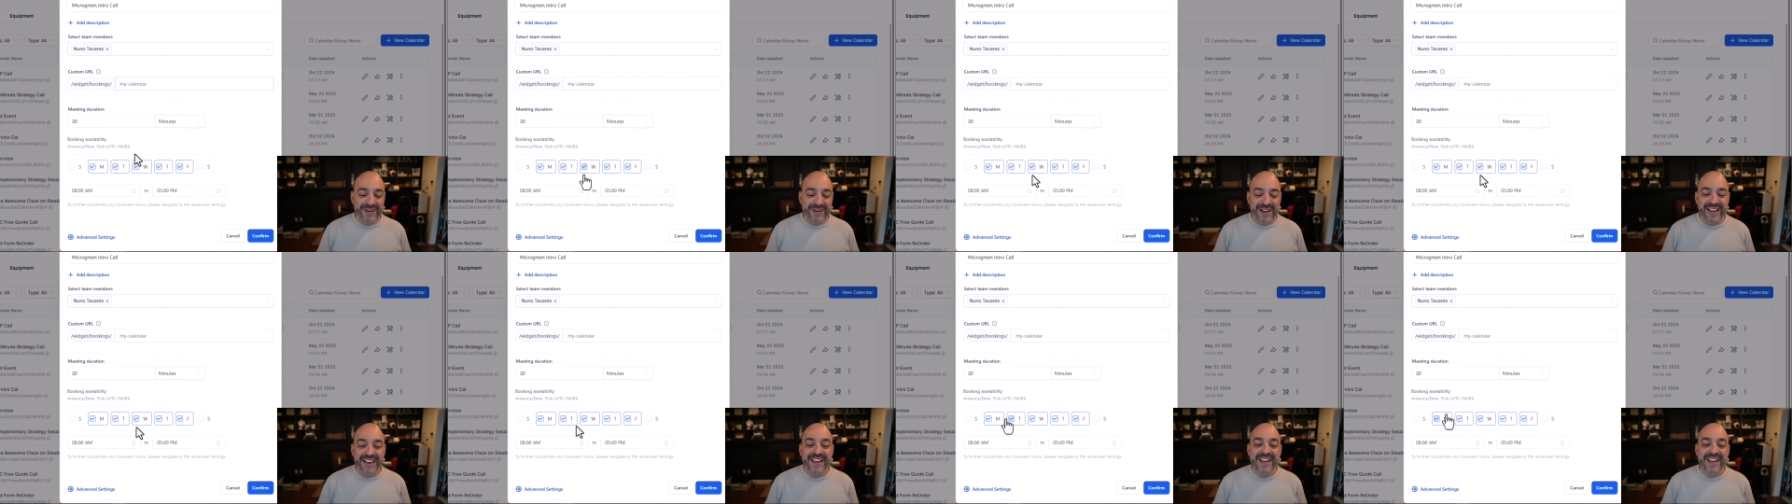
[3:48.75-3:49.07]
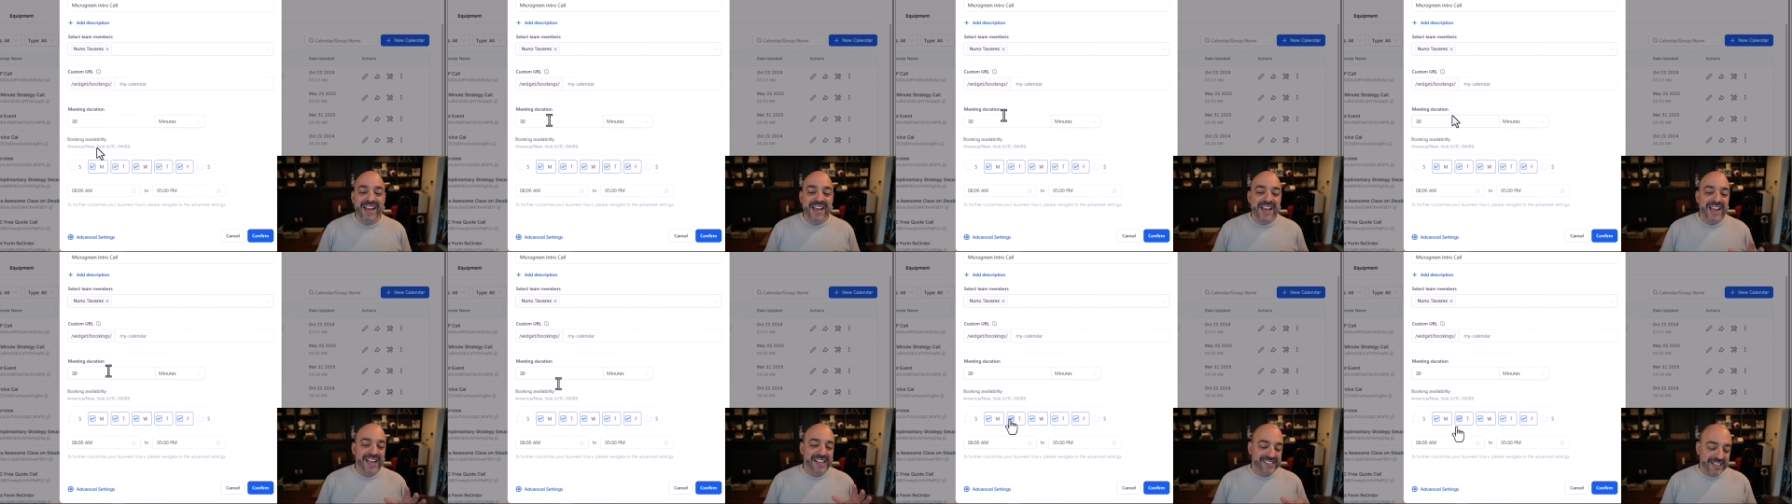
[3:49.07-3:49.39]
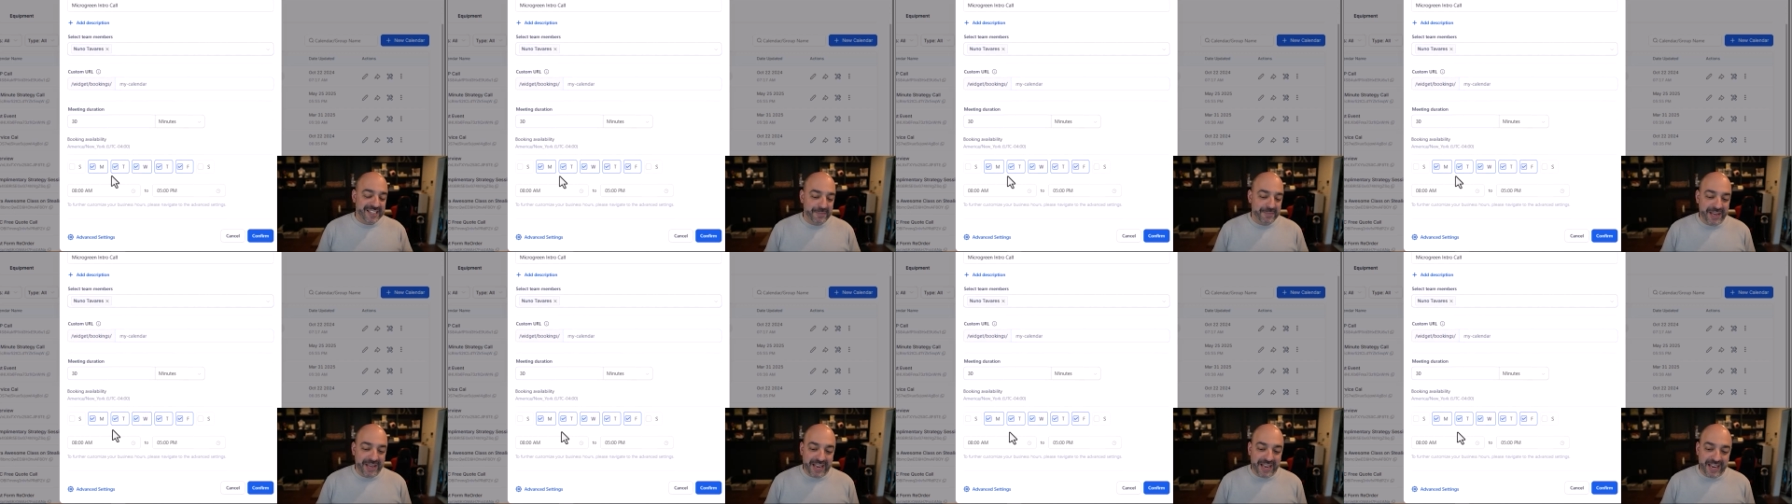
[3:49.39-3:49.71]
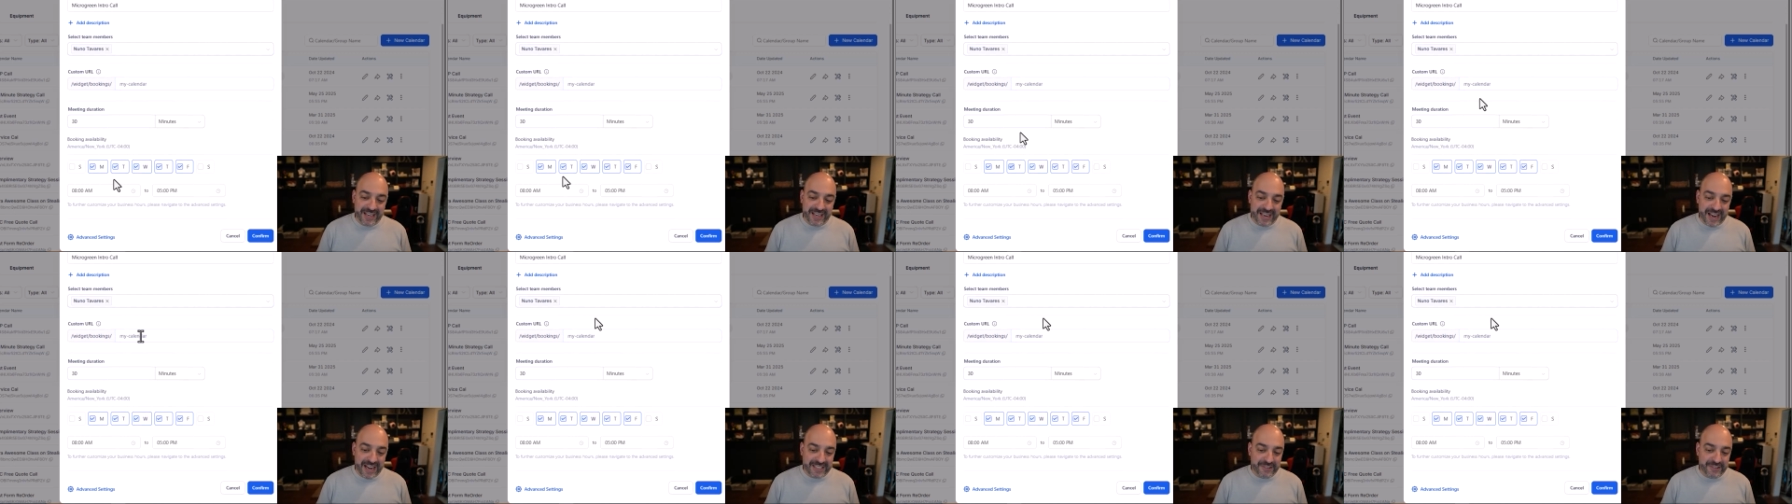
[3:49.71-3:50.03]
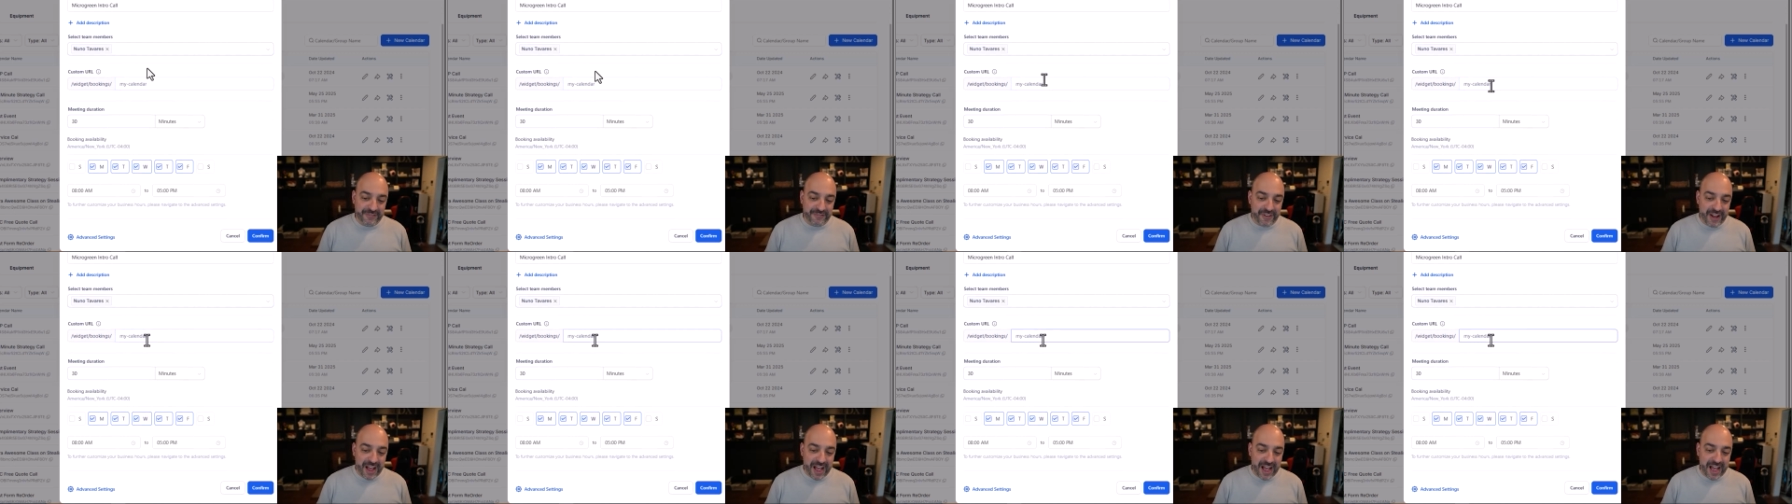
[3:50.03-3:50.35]
But it's going to be nine to
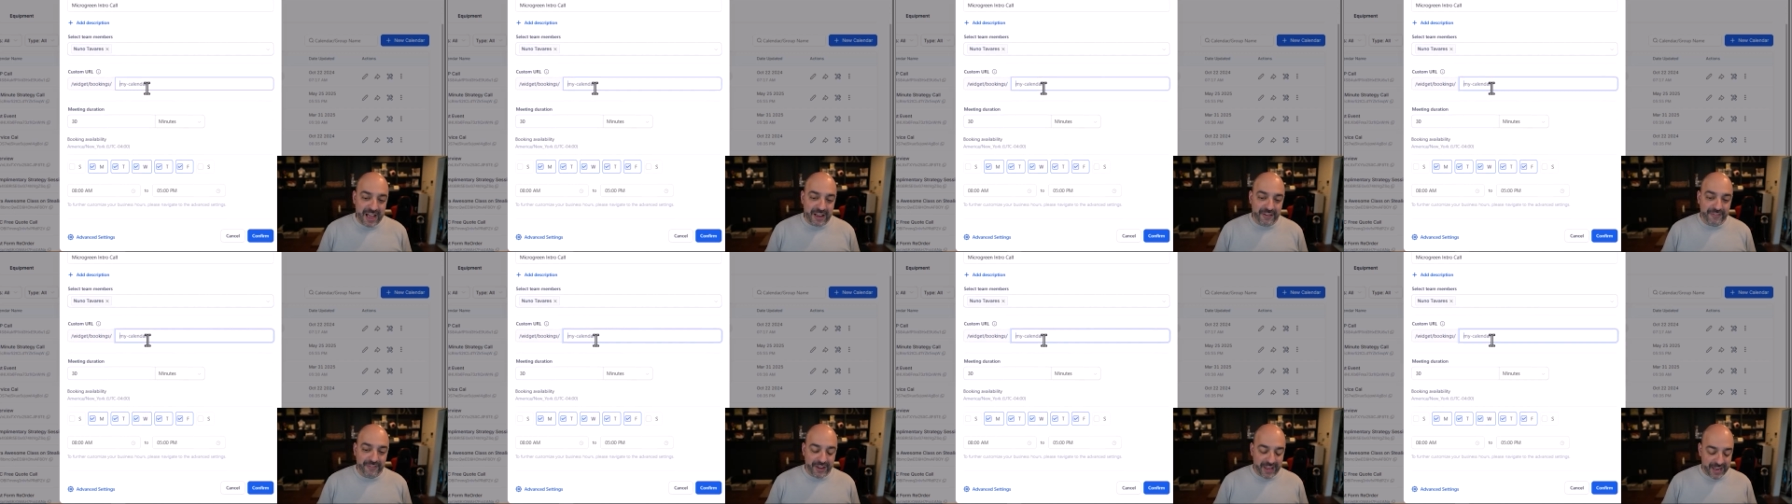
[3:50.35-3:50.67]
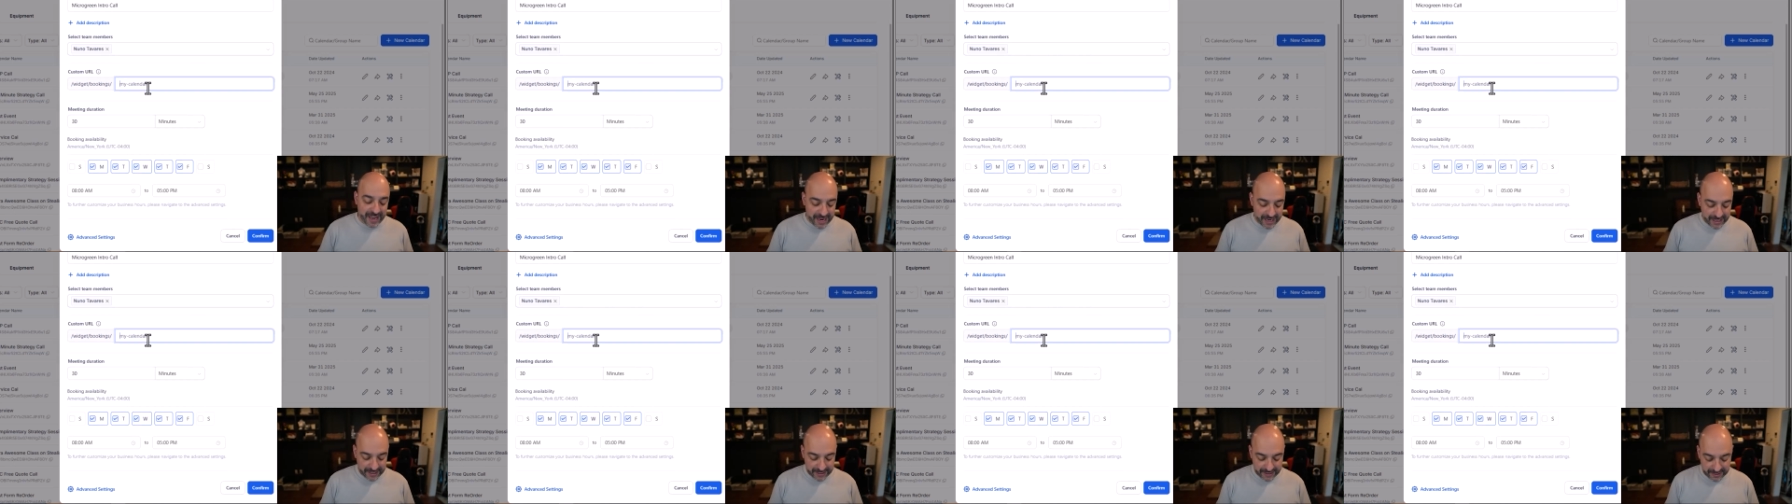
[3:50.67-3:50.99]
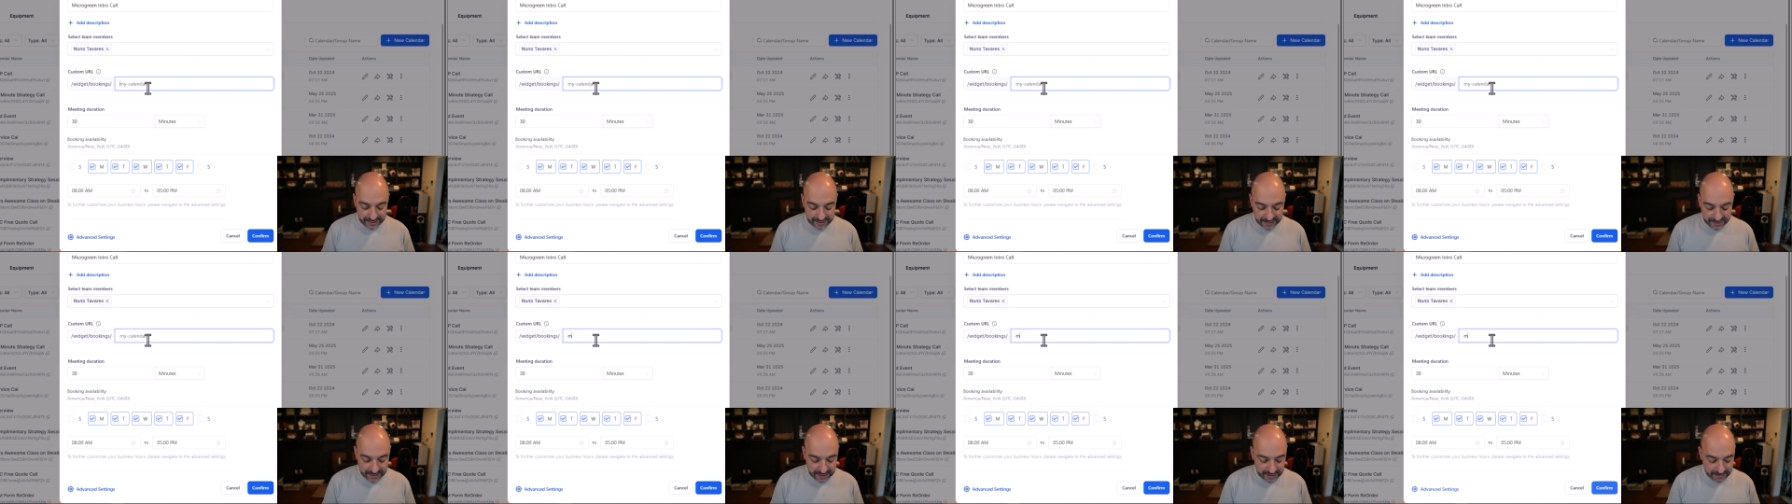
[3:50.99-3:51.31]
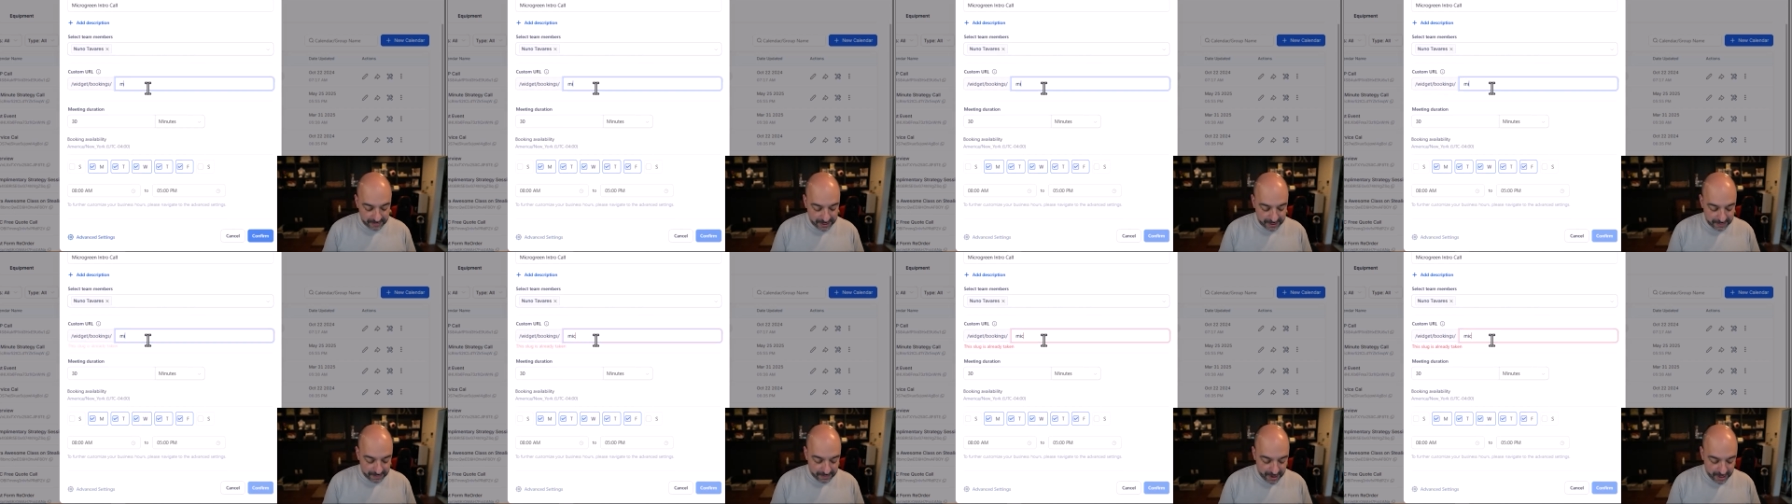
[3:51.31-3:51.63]
five and this is going to be